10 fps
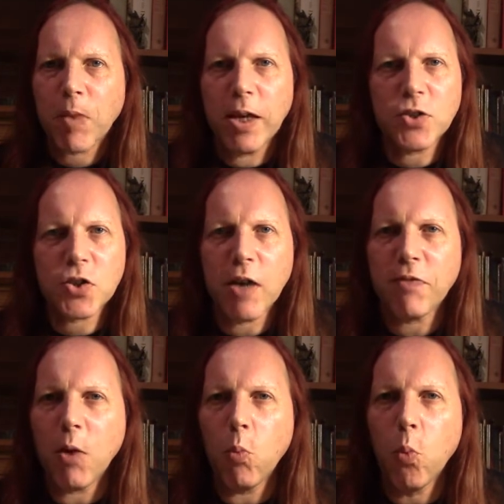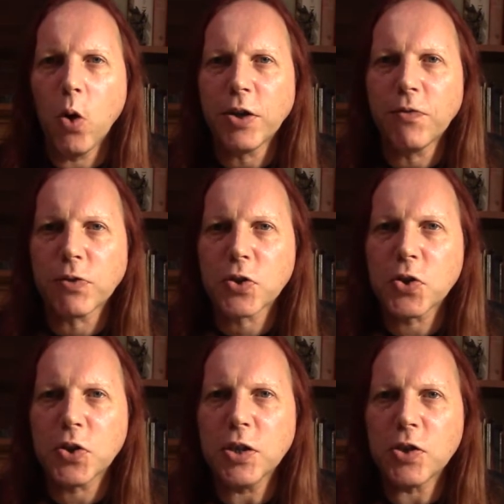it just have that wonderful
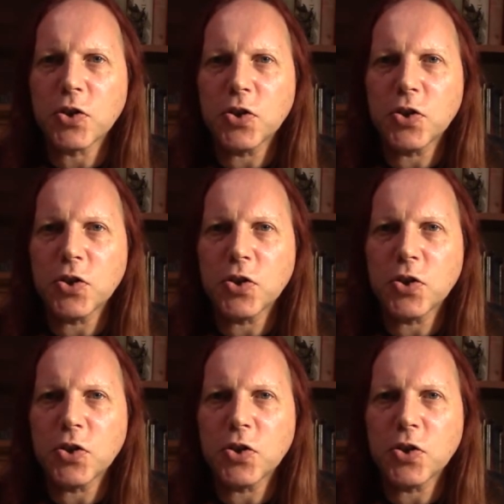sootiness,